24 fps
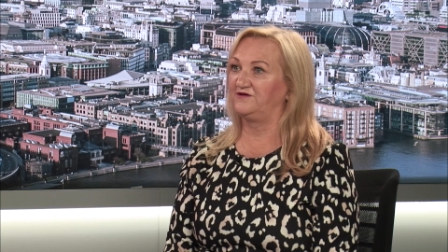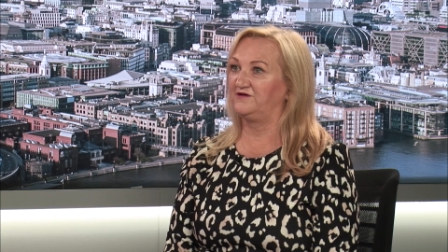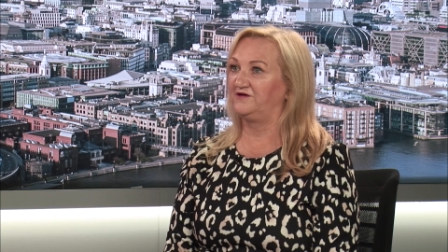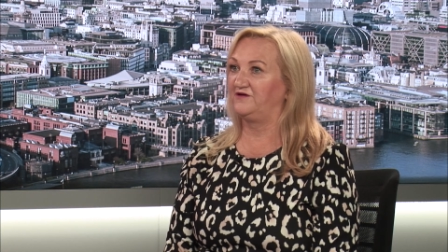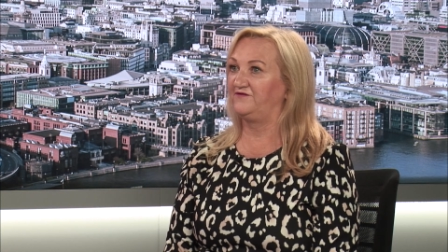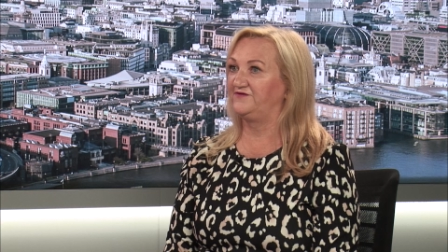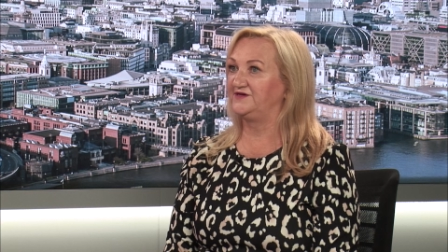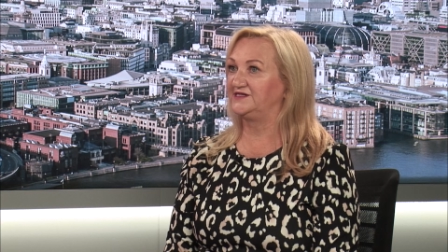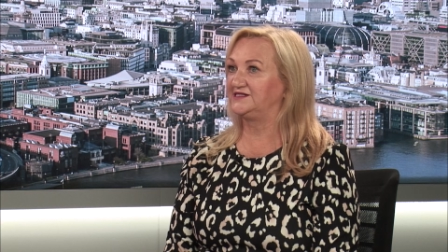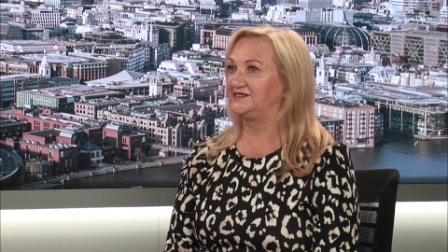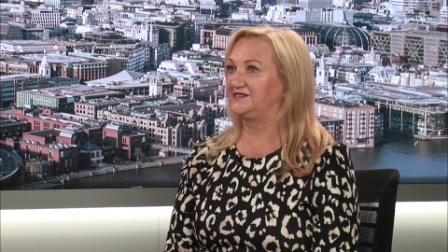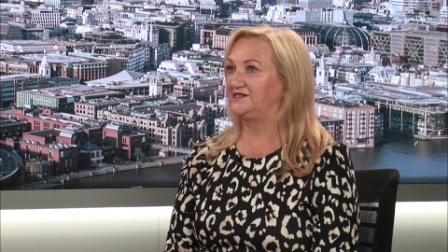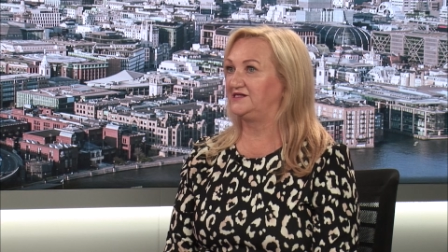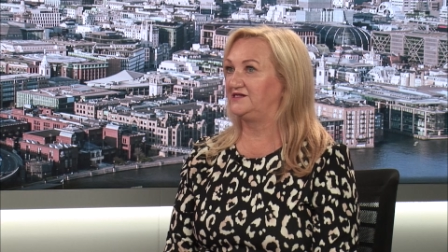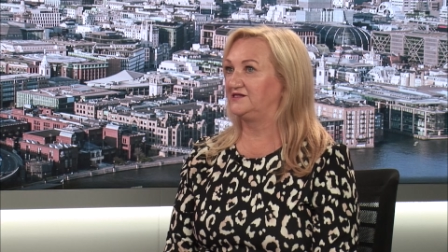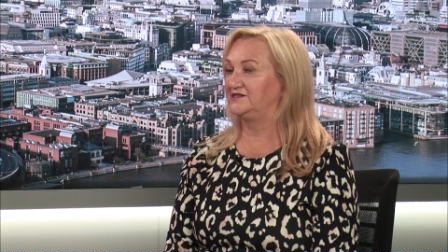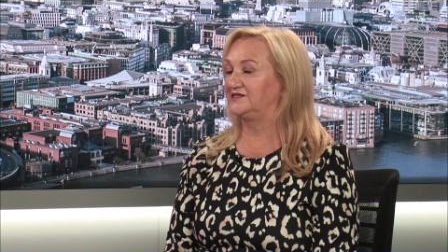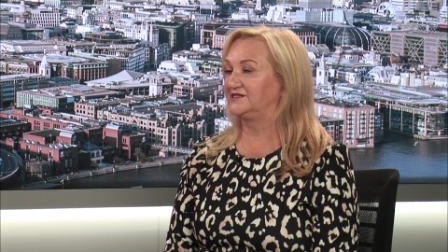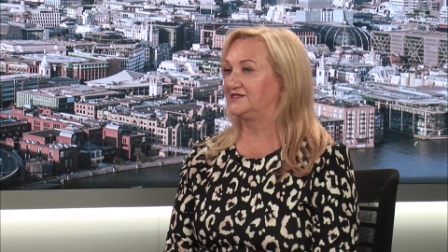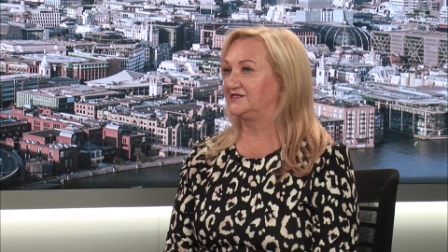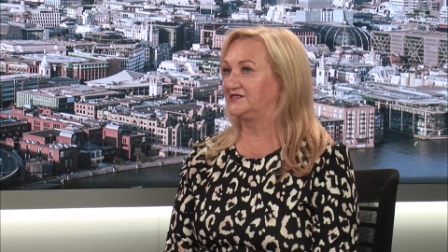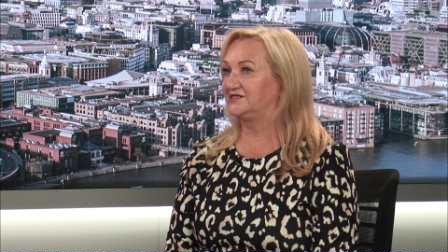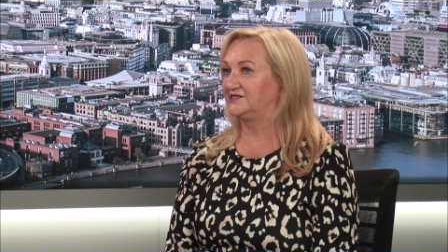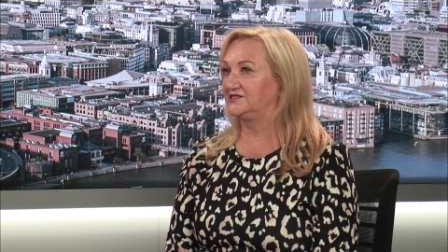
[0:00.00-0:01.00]
obviously
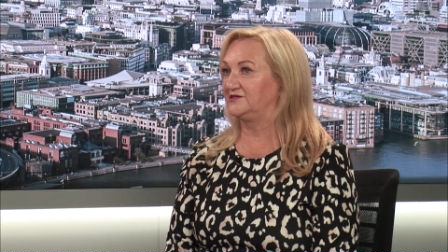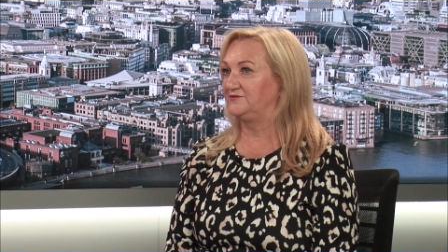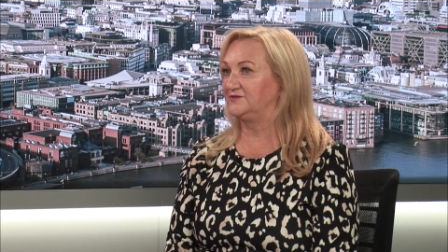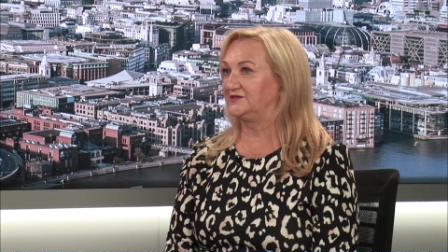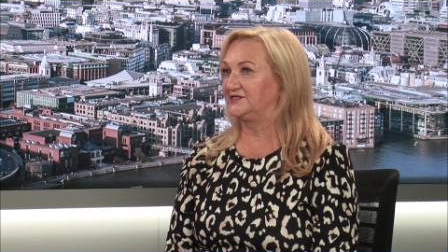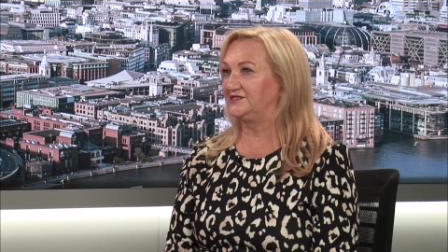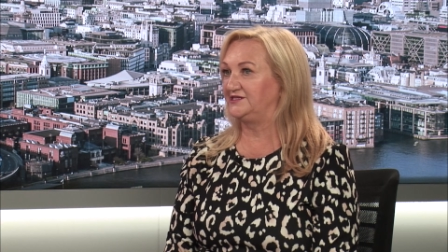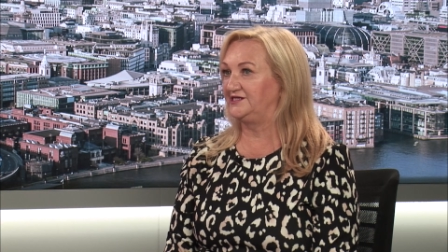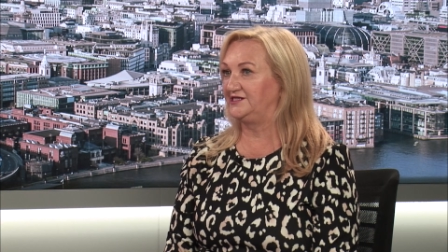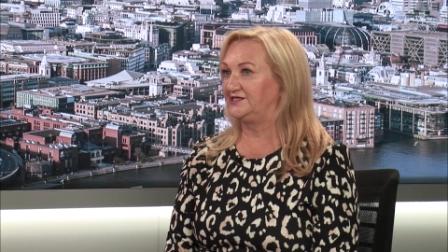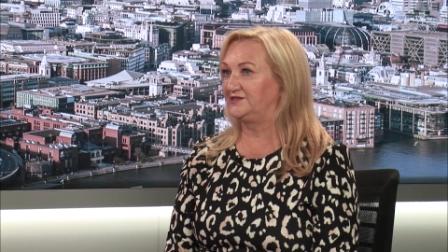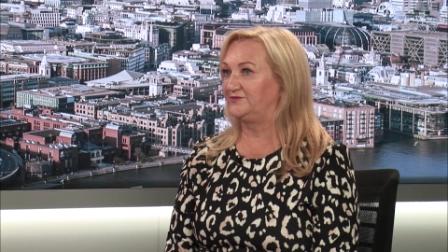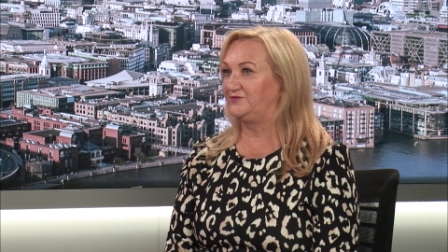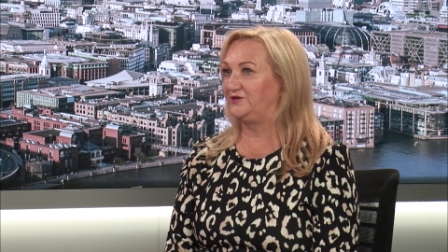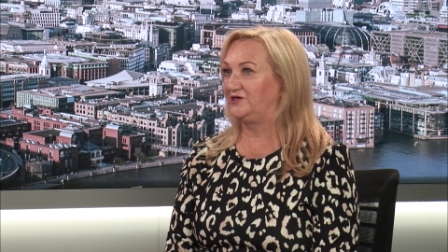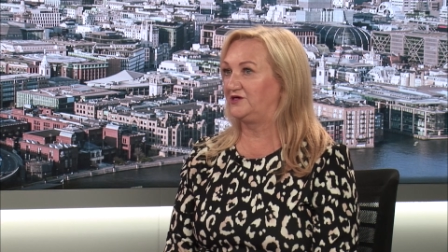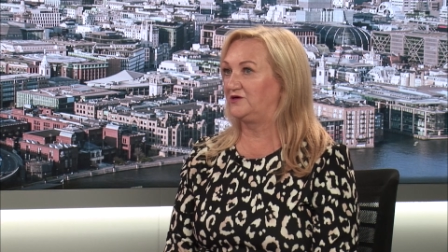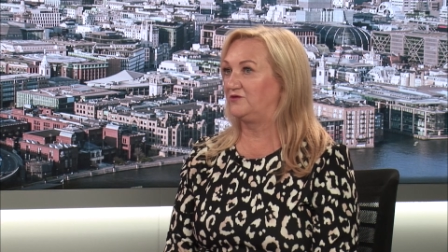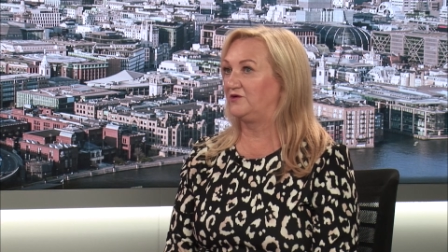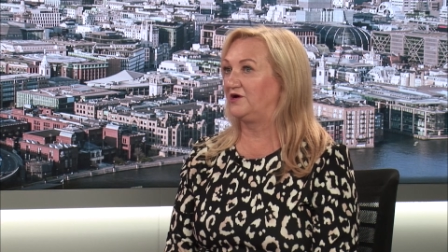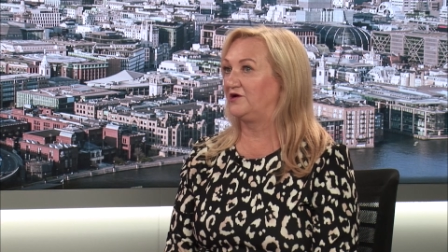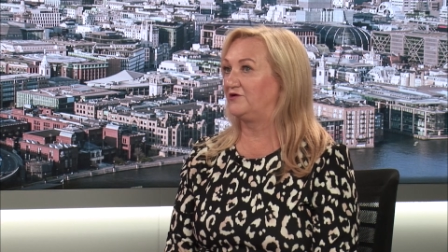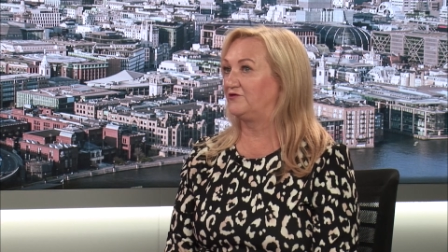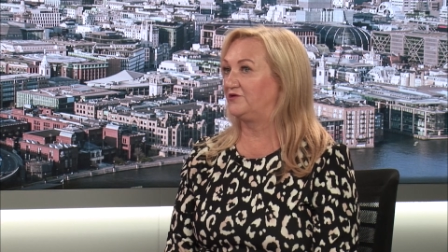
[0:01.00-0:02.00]
the systems need to be
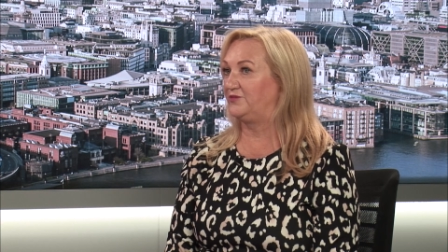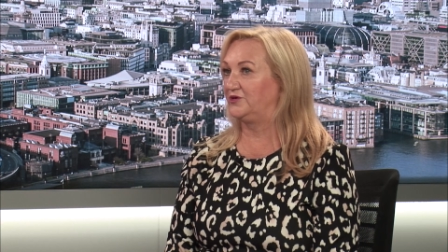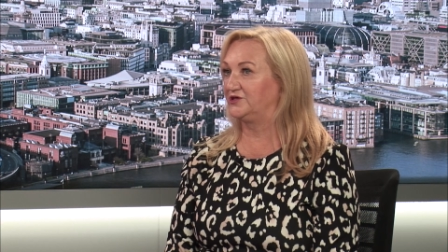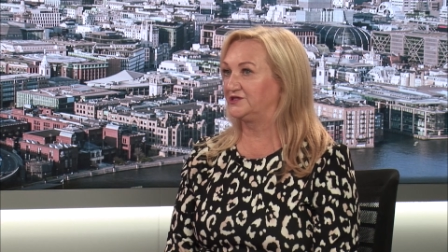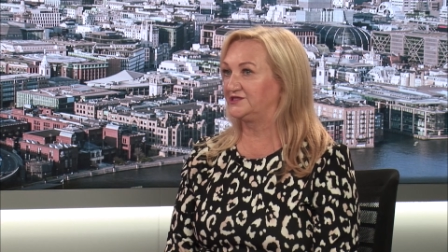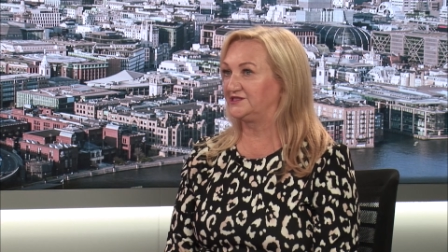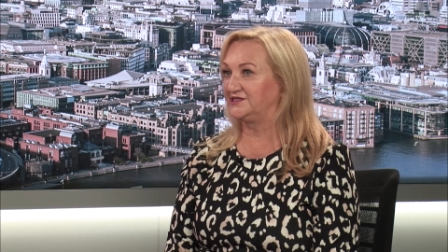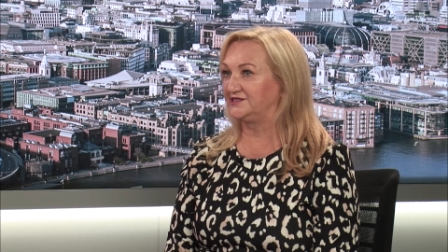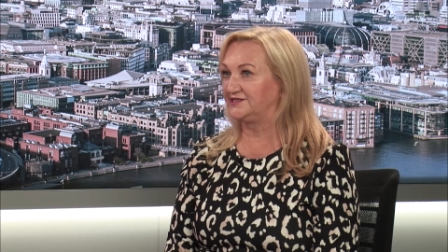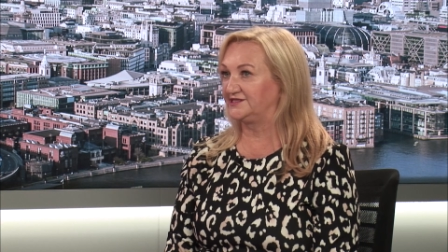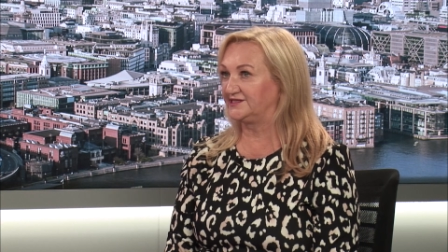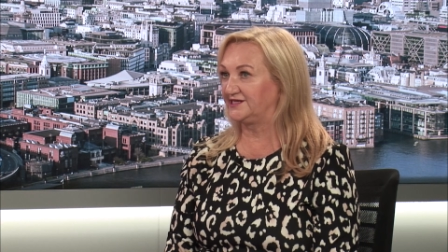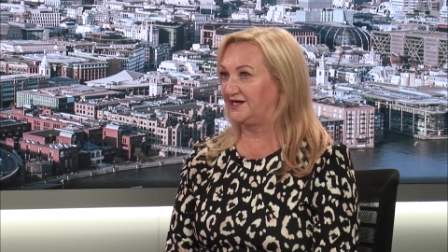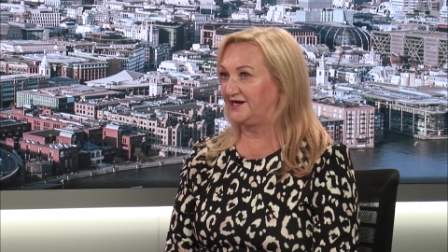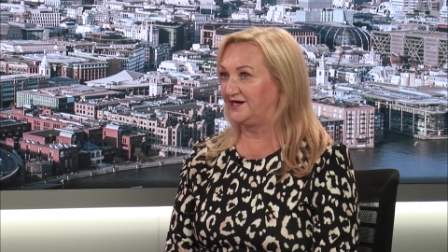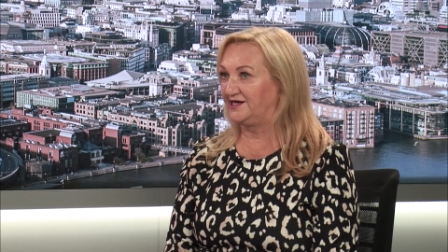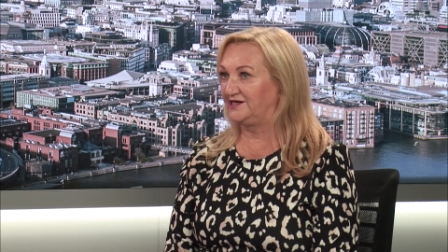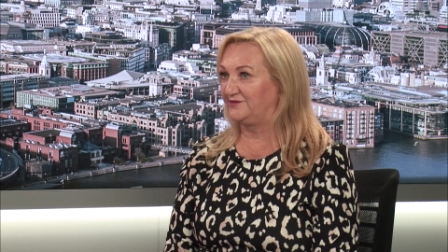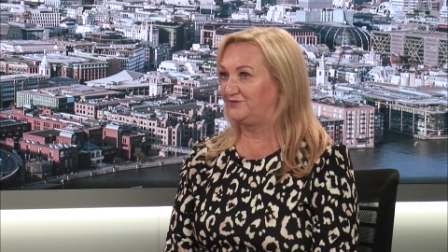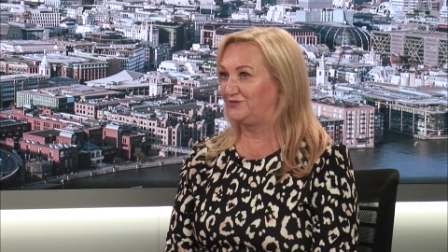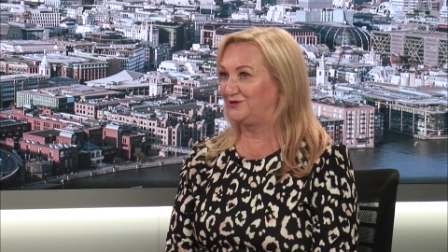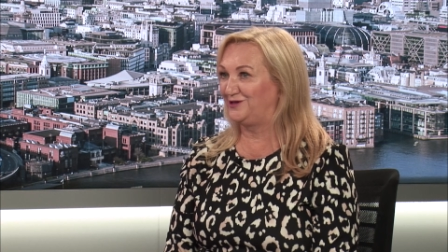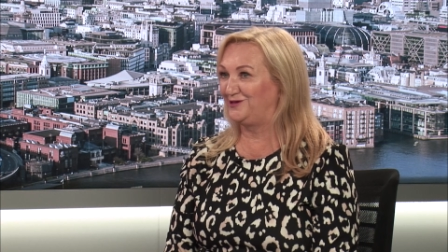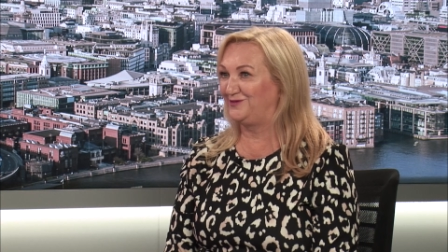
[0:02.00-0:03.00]
quite robust and
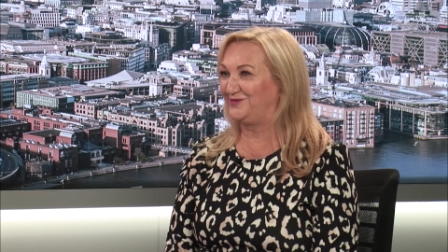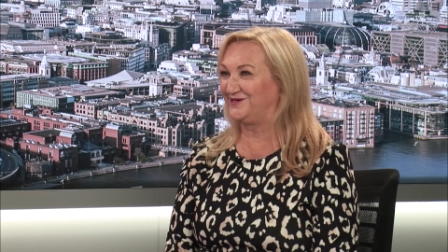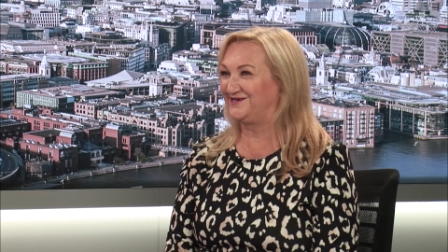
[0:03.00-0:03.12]
scalable,